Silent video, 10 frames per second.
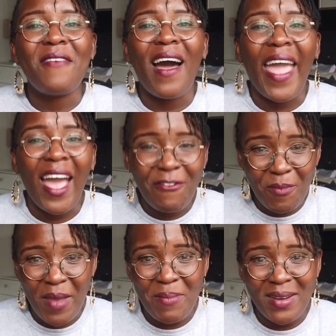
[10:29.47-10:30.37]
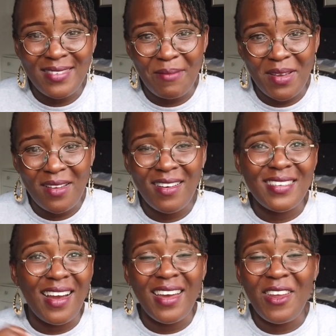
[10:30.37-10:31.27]
I have to pay by debit
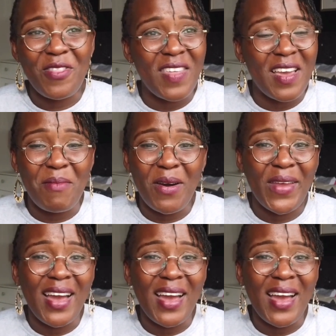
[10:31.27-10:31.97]
card, I don't think about it.